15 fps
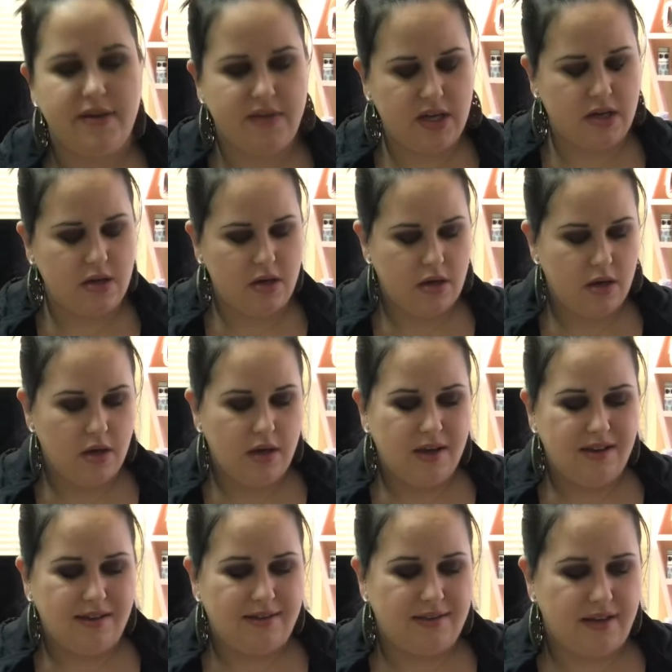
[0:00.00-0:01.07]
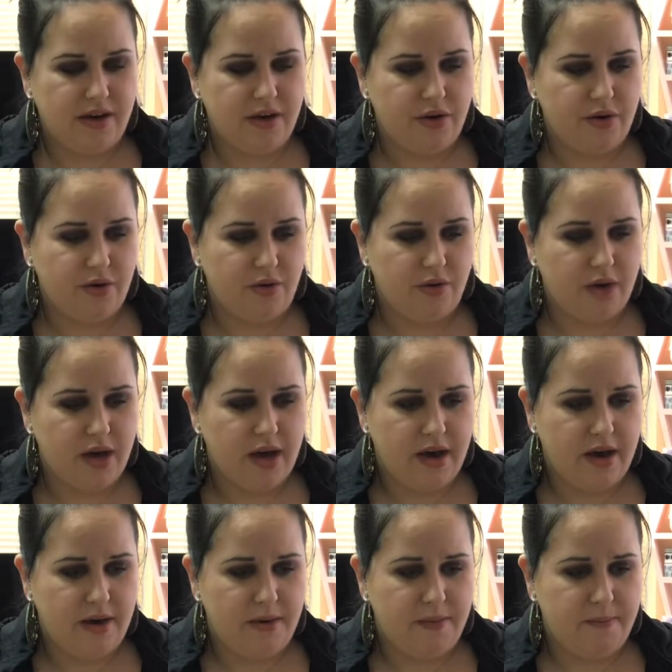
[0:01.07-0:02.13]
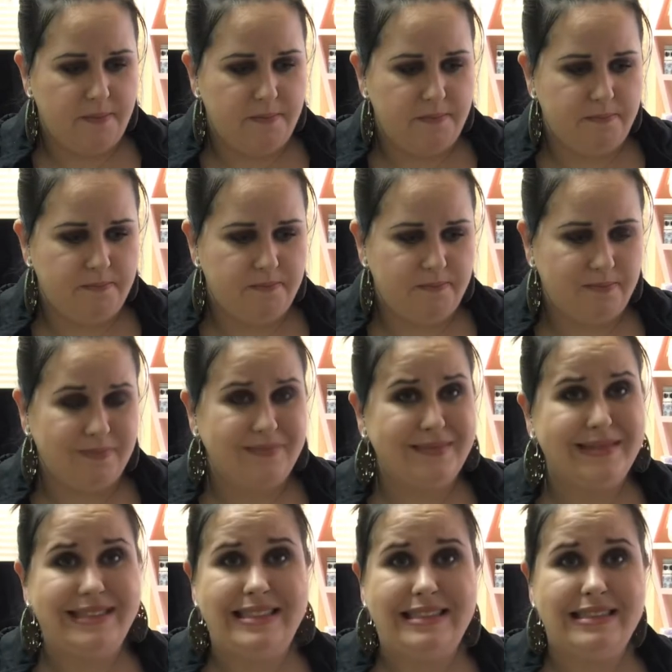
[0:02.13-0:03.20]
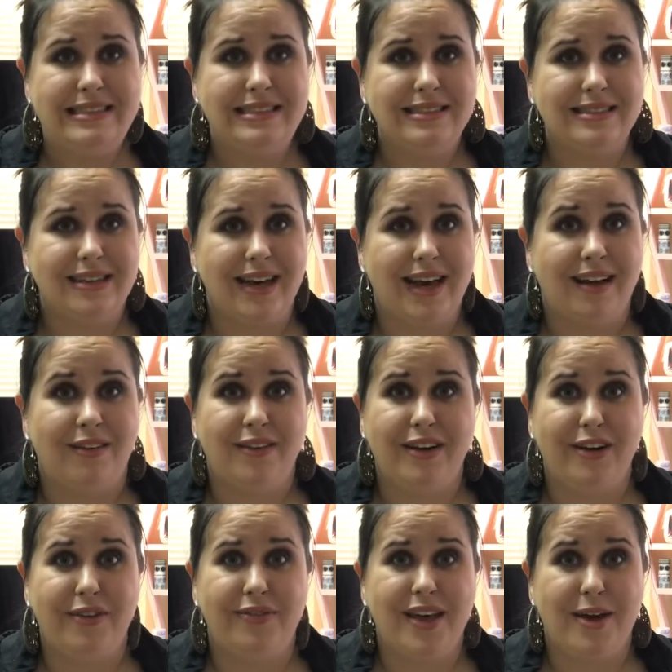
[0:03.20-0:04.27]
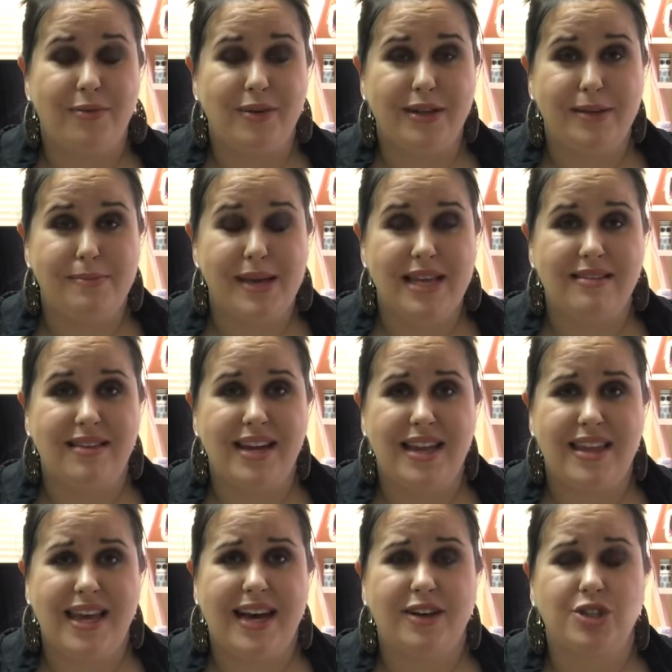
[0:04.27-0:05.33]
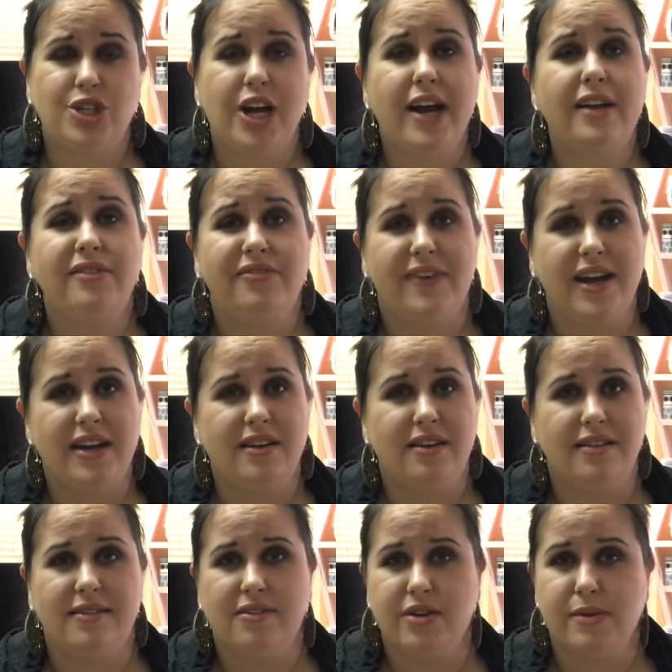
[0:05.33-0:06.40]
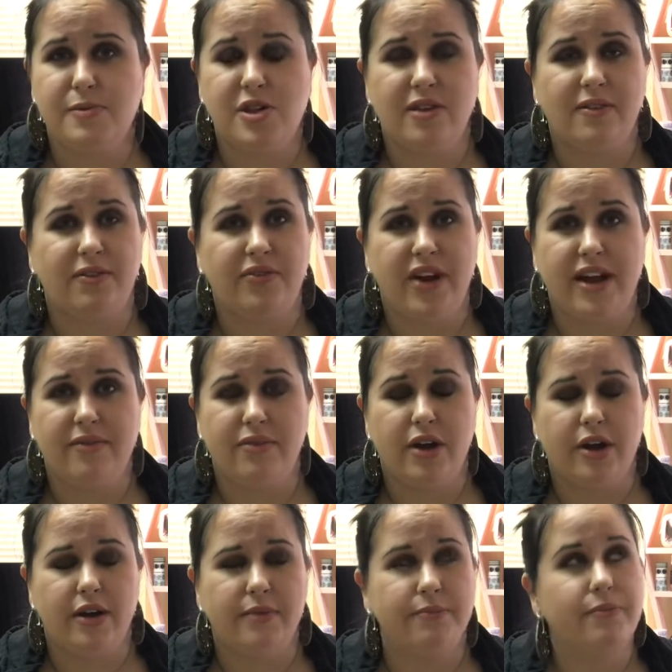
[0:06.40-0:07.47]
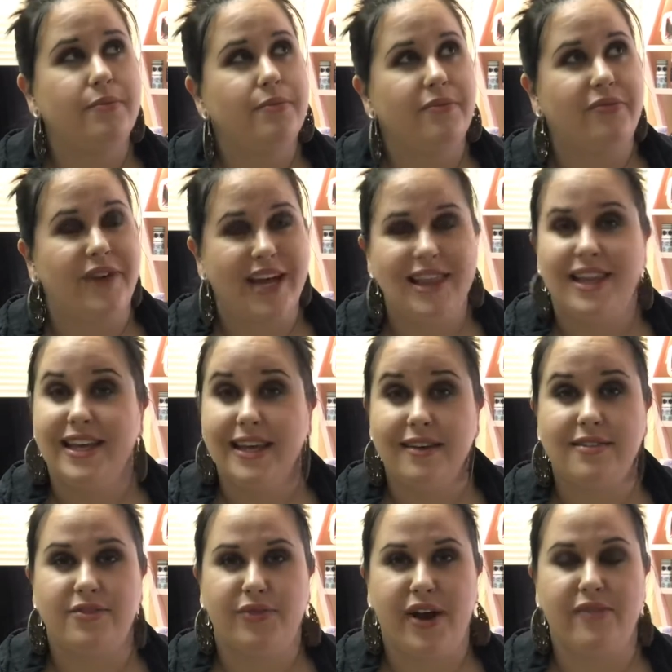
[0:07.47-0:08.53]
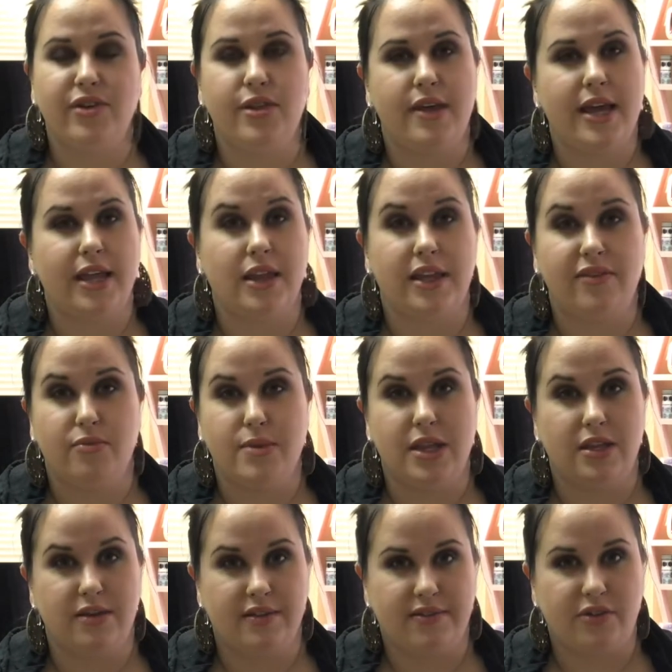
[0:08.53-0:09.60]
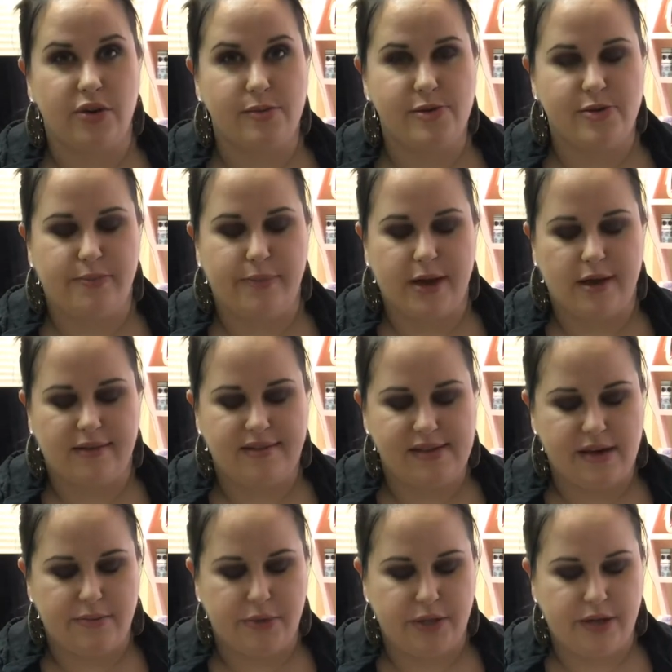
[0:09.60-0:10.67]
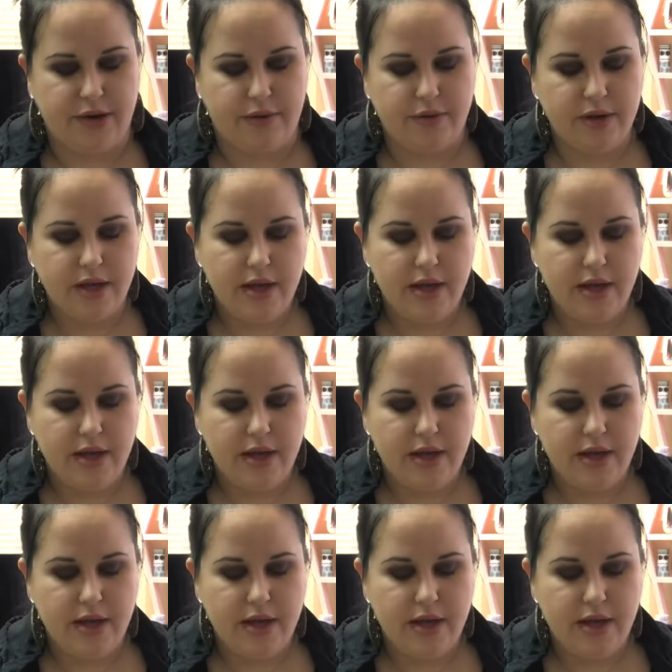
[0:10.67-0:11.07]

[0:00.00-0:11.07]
of it. So um, I don't know if that really means anything. I'll try and find descriptions for, or find links for everything and leave them in the description box down below